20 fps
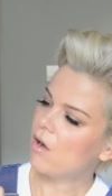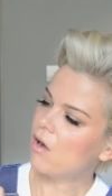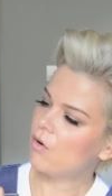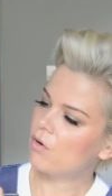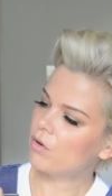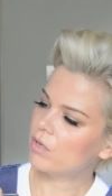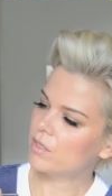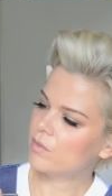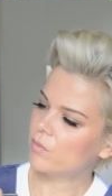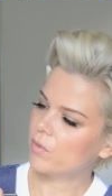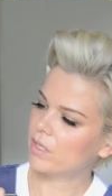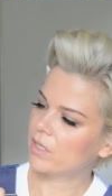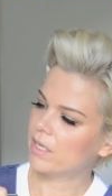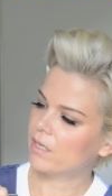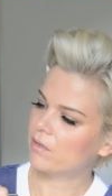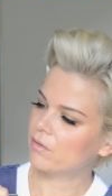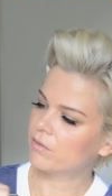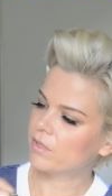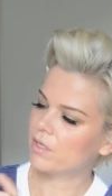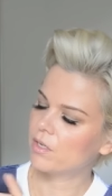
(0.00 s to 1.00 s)
All-in-One
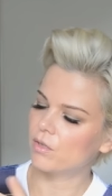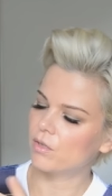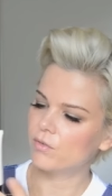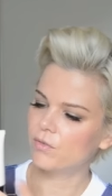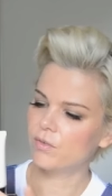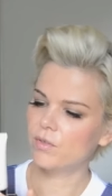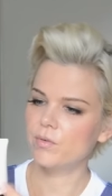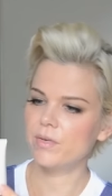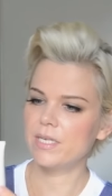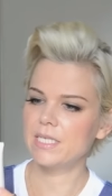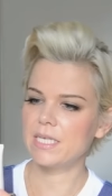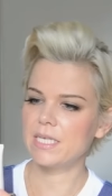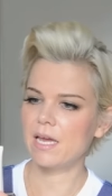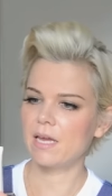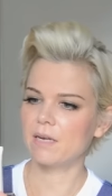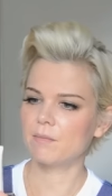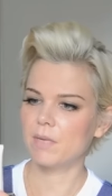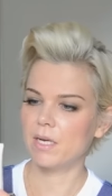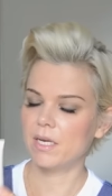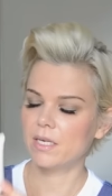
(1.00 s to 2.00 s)
Healthy Glow Fluid,
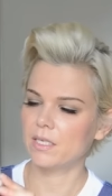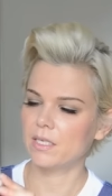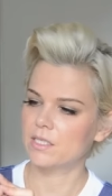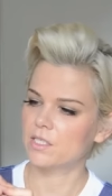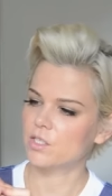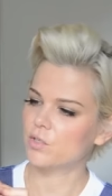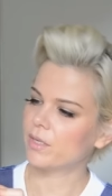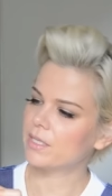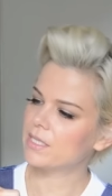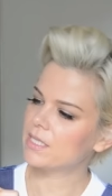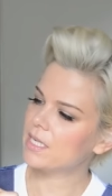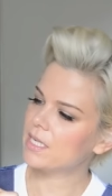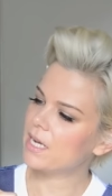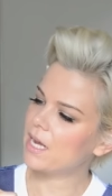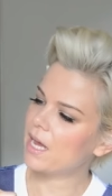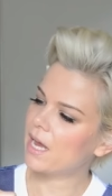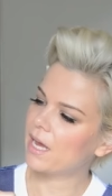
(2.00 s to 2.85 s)
and mine is 20,